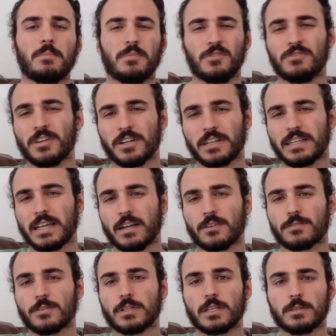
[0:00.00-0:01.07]
Be very
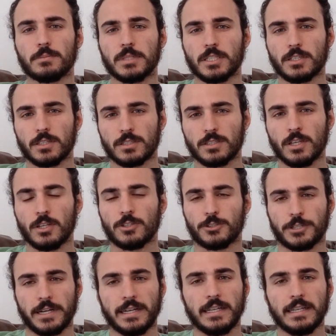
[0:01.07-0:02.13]
careful here because
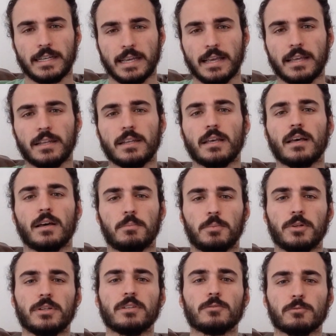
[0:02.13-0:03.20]
training can
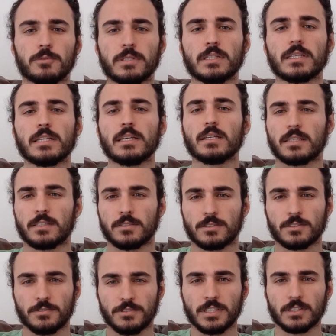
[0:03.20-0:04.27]
put really
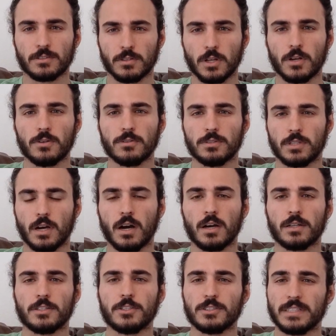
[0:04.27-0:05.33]
severe loads
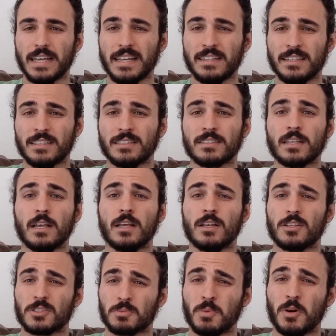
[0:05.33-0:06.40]
on your tendons,
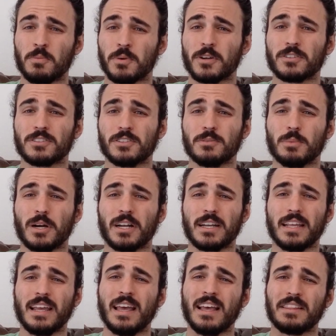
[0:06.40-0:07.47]
small parts of your
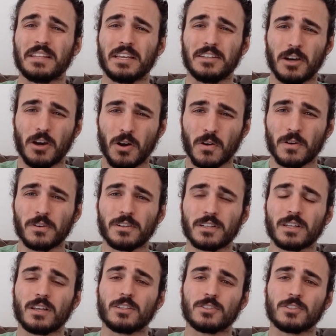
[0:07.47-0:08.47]
body that aren't